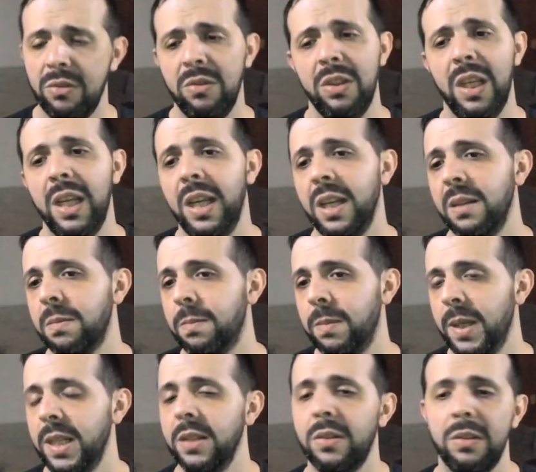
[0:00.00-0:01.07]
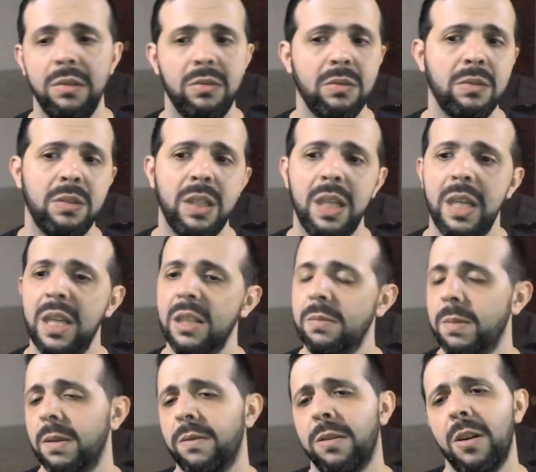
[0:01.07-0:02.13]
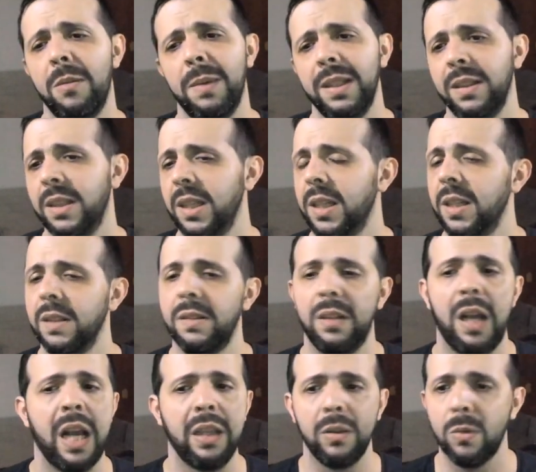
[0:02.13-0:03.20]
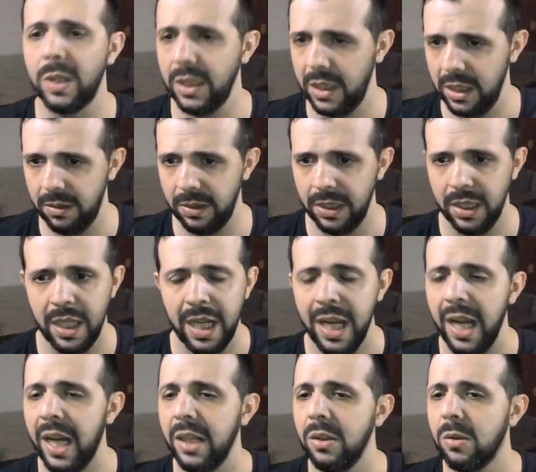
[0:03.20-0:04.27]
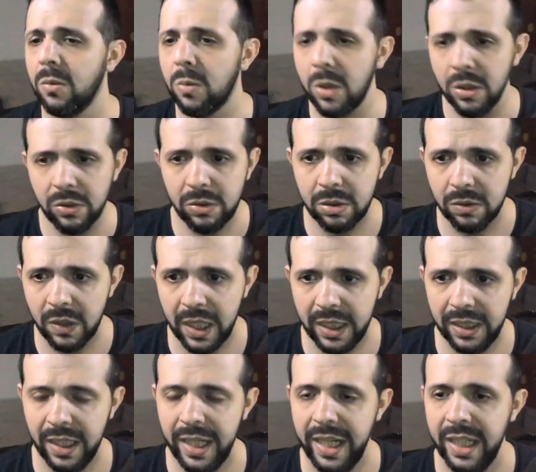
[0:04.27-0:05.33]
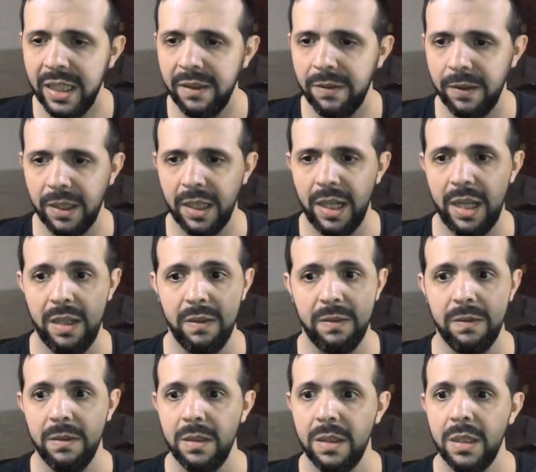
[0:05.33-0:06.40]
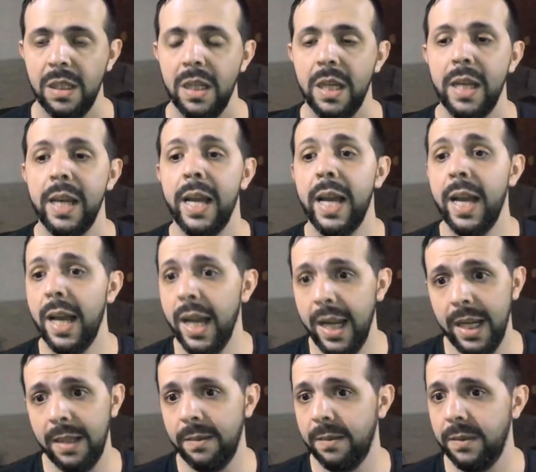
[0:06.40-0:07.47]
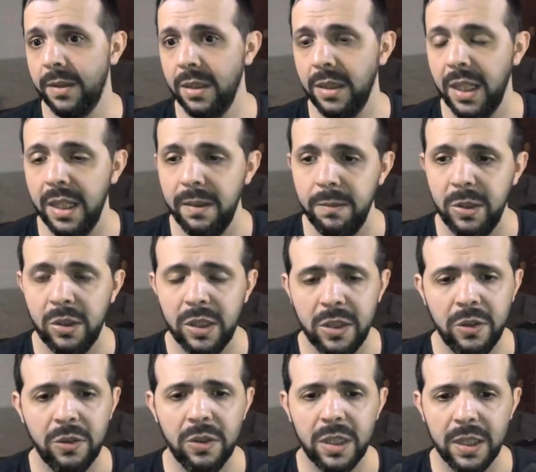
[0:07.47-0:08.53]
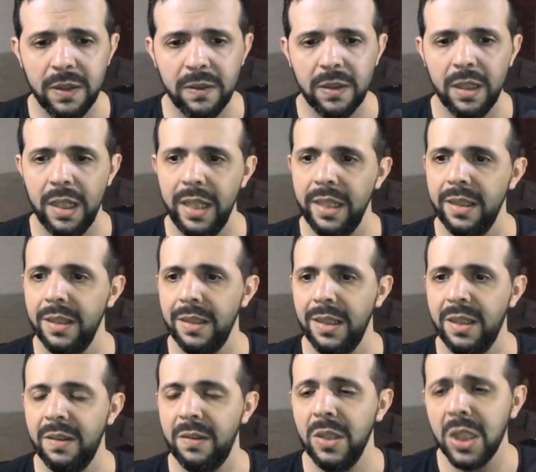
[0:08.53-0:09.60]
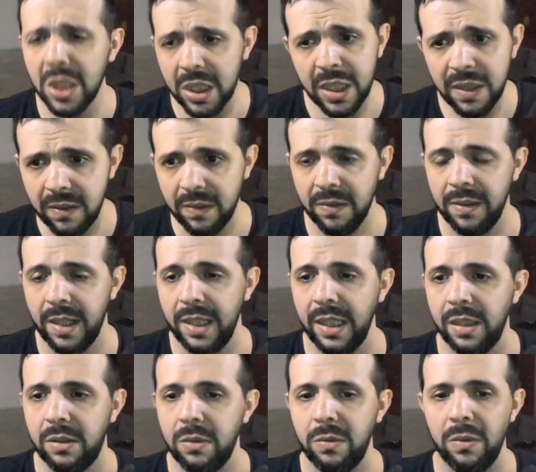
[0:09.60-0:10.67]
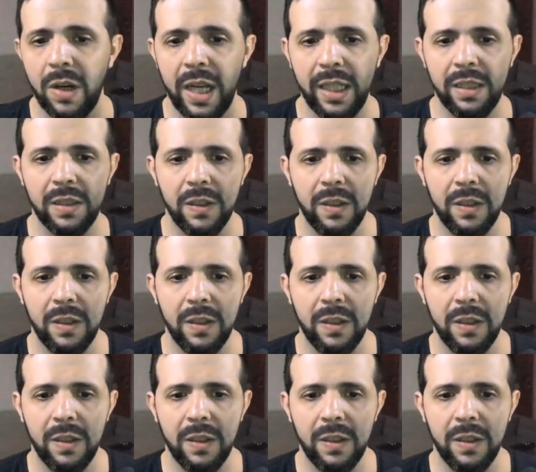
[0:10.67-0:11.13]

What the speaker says: tests, penetration tests, performance tests, and whatever. I don't want to write anything else. And the mutation test is not necessary to write